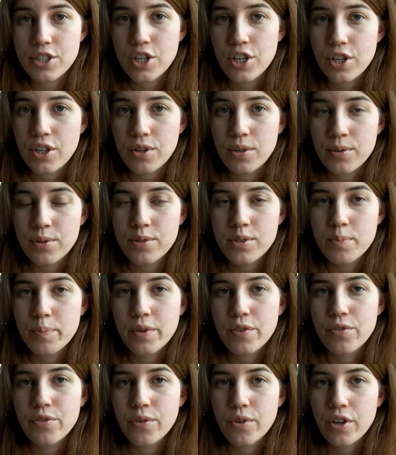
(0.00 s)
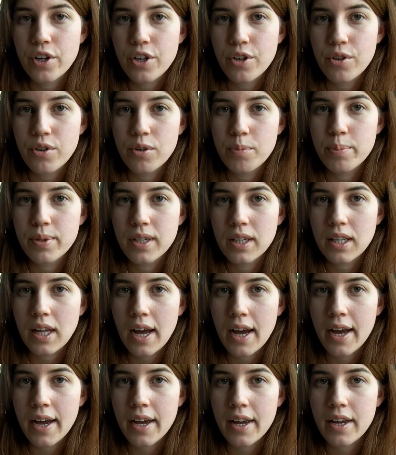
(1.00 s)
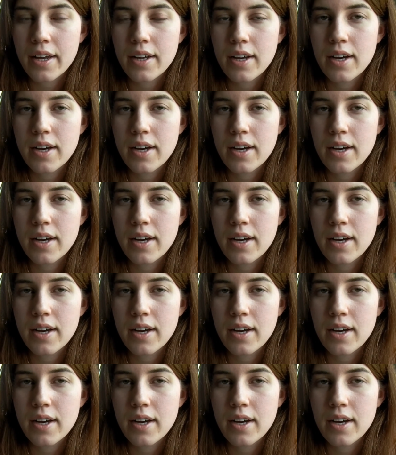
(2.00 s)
to use before you apply